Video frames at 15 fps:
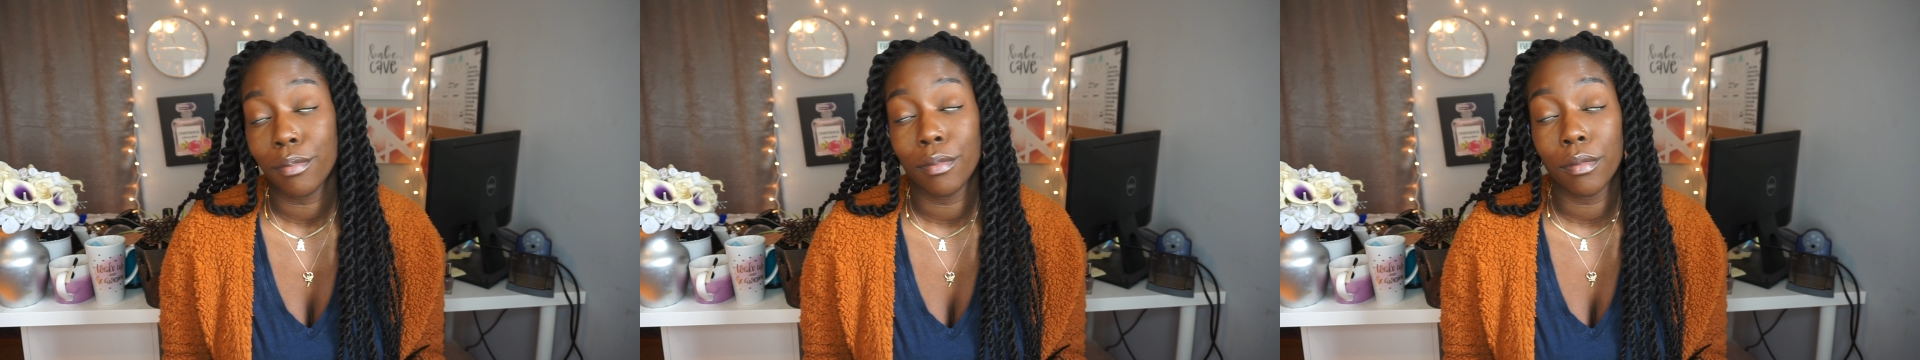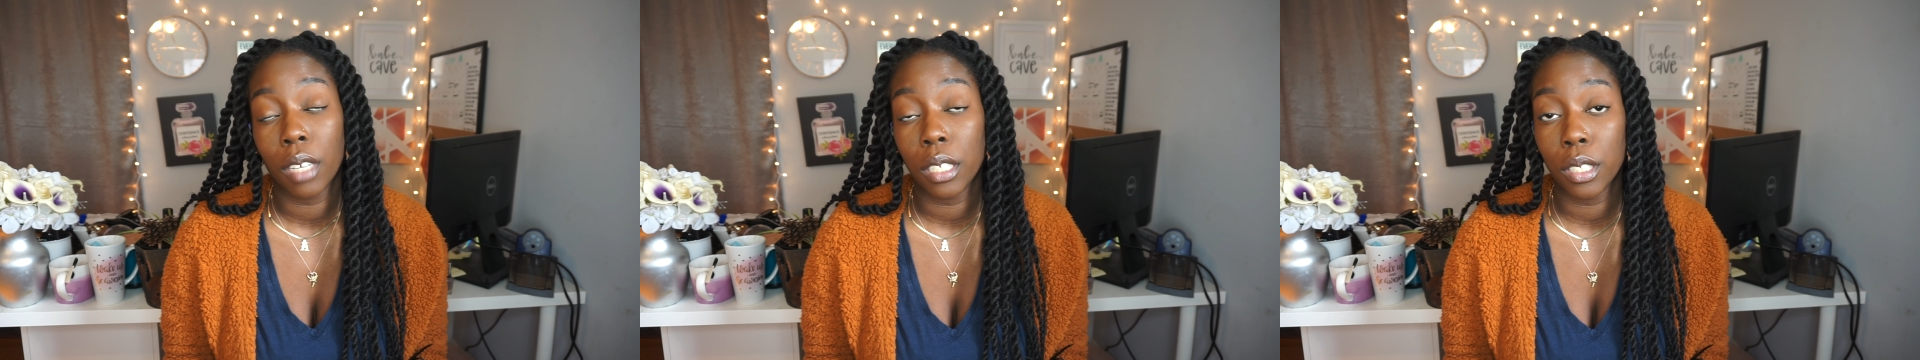
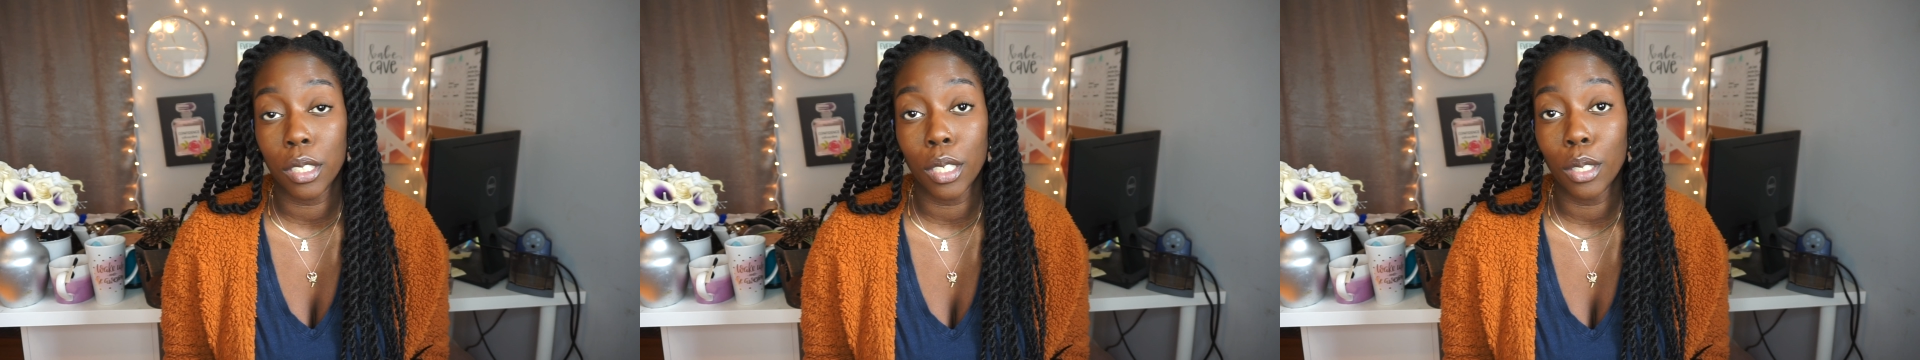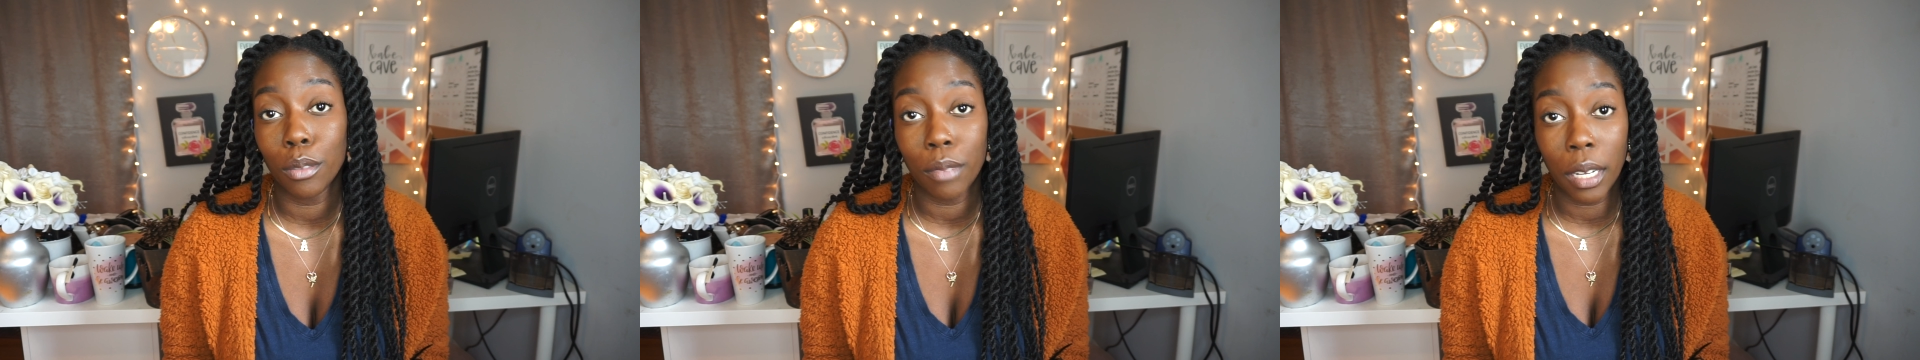I just
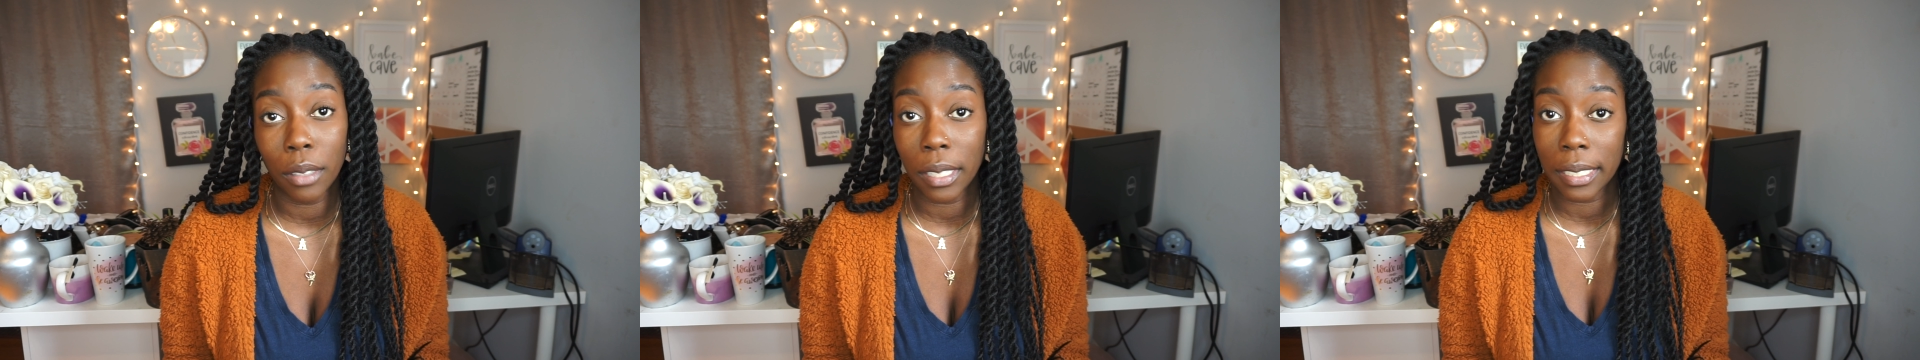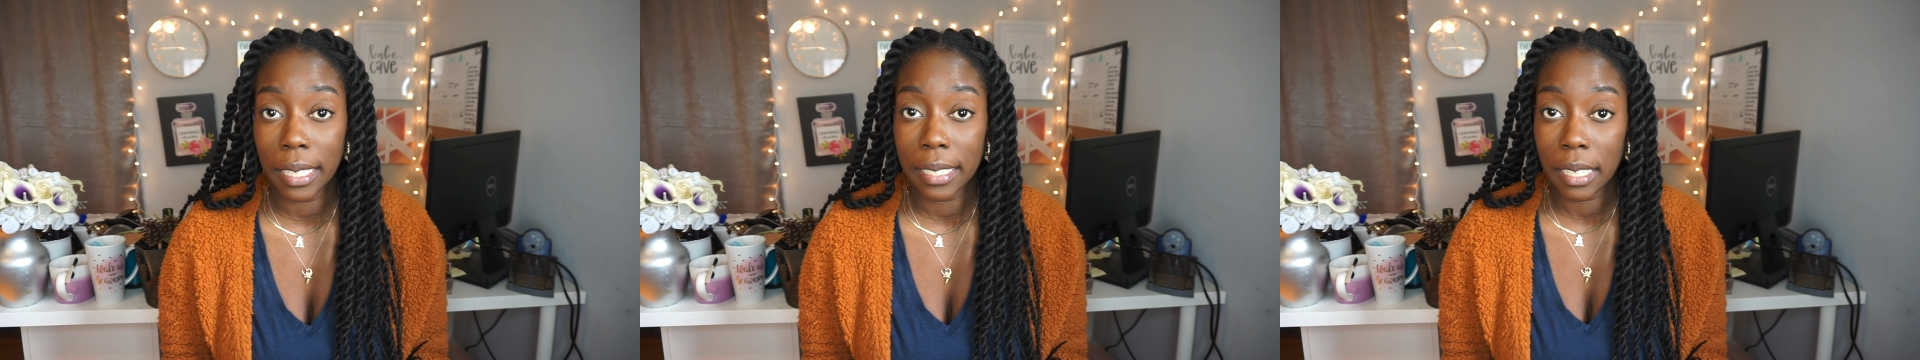don't. I don't
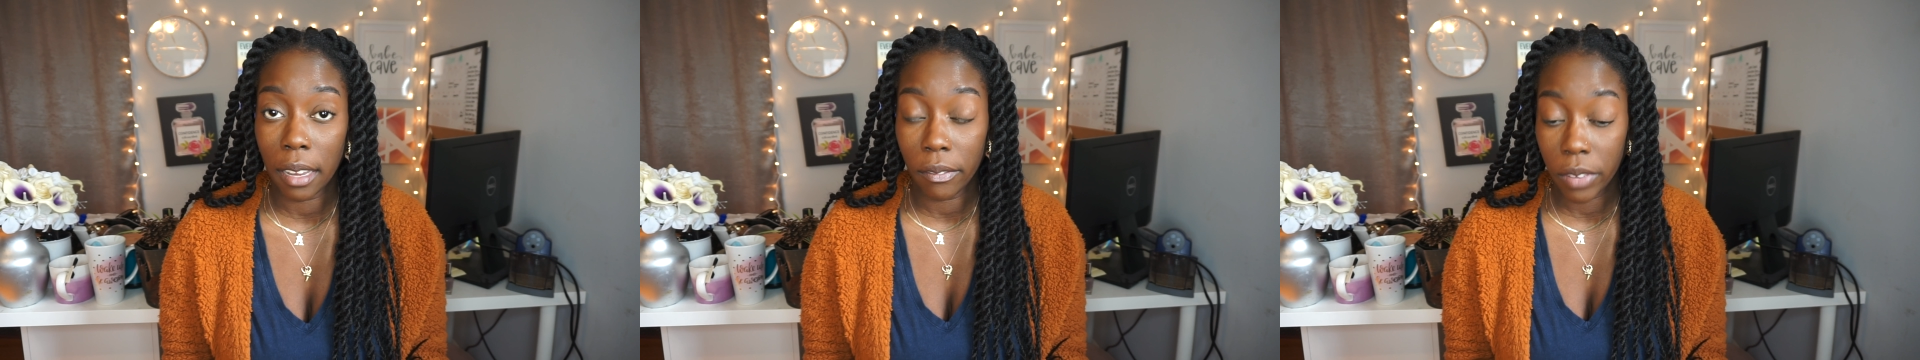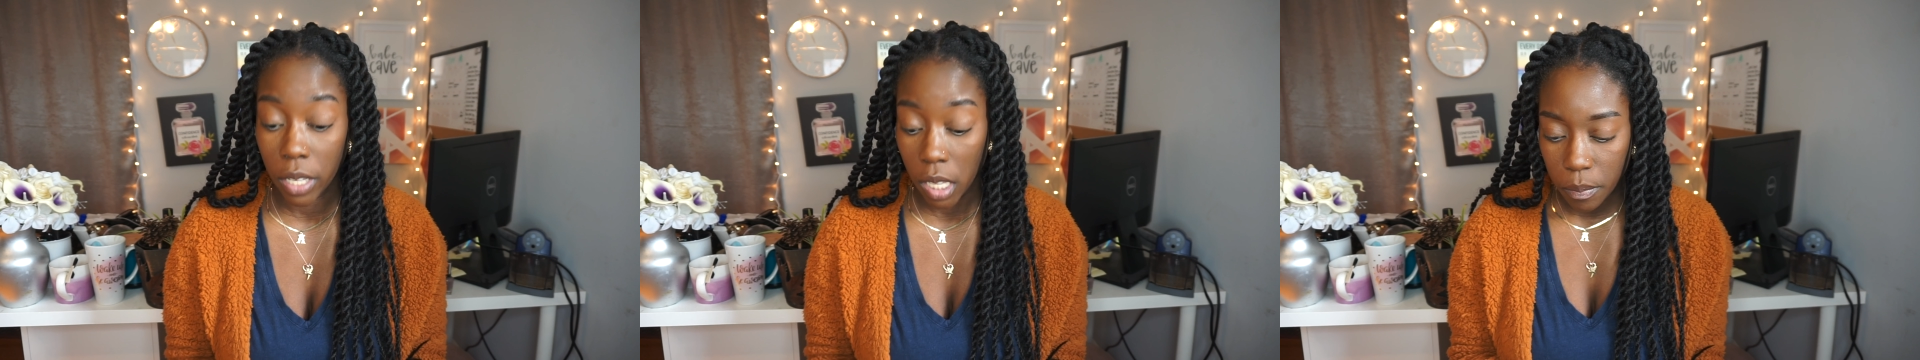like that
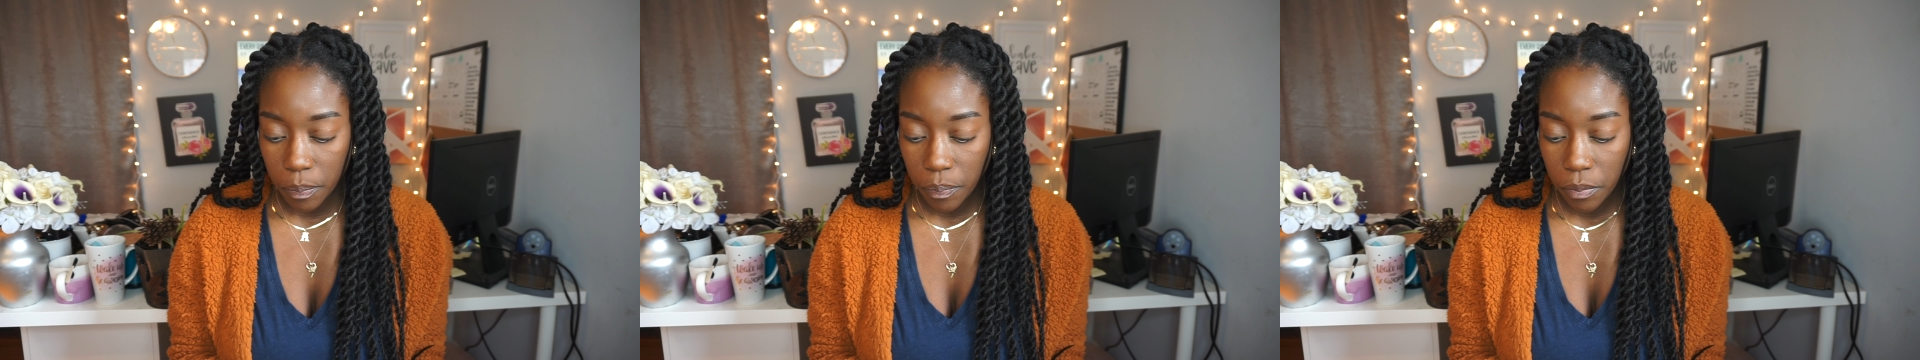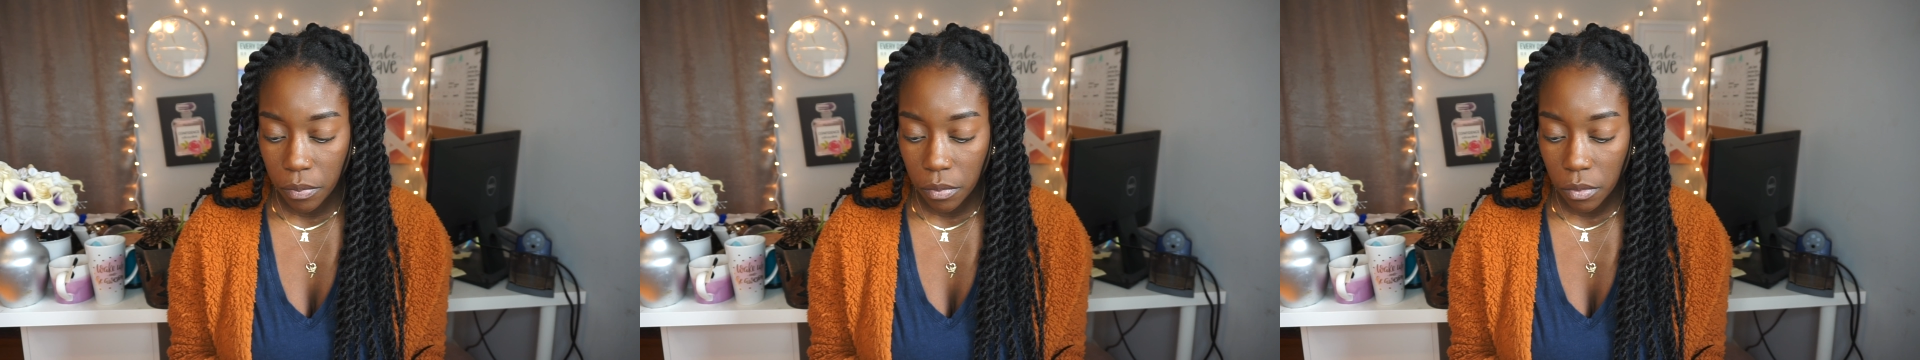tight feeling.